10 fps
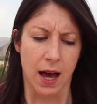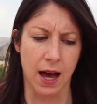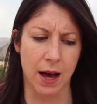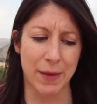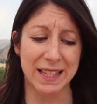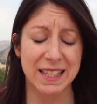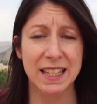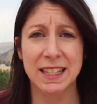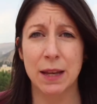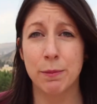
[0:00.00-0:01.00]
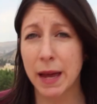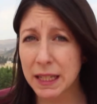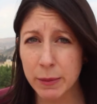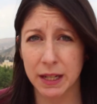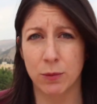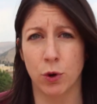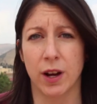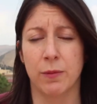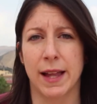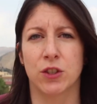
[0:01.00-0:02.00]
And since then, many, many more
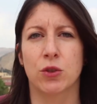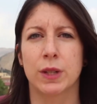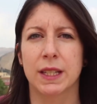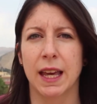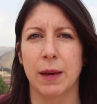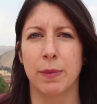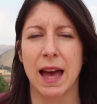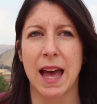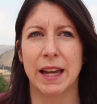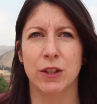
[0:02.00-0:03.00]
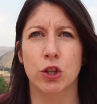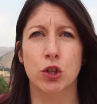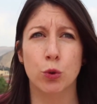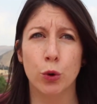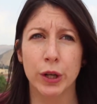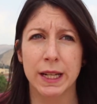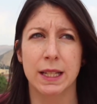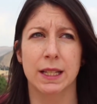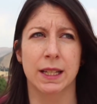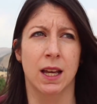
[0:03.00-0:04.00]
have managed to escape, and the
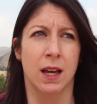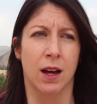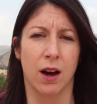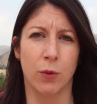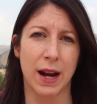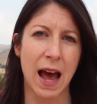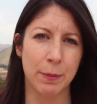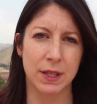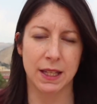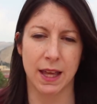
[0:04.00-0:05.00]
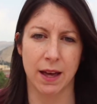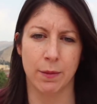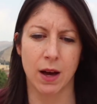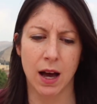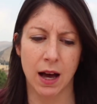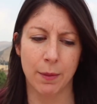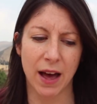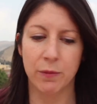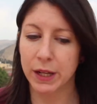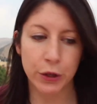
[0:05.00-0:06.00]
stories of what happened to them
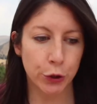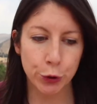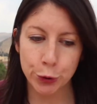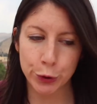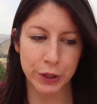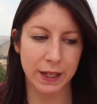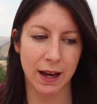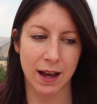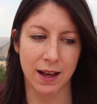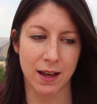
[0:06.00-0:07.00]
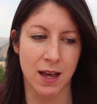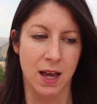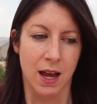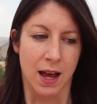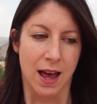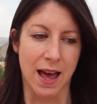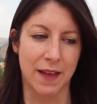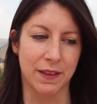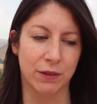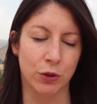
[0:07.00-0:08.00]
have been in the news,
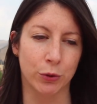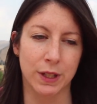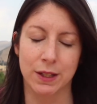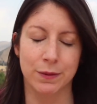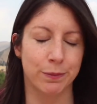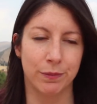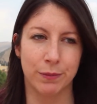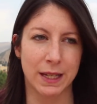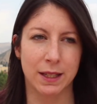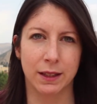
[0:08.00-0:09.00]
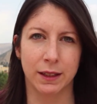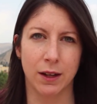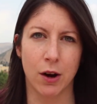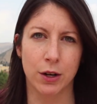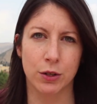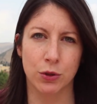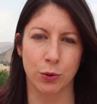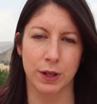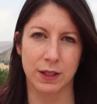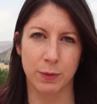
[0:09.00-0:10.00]
and they've told these basically horror
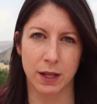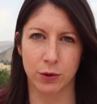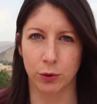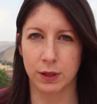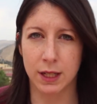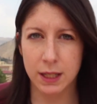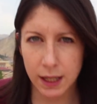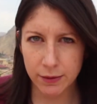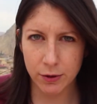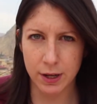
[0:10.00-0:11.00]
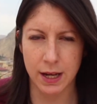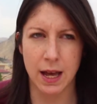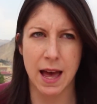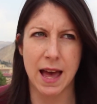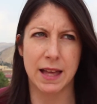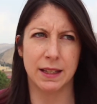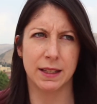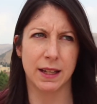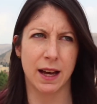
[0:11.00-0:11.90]
stories of being sold into slavery and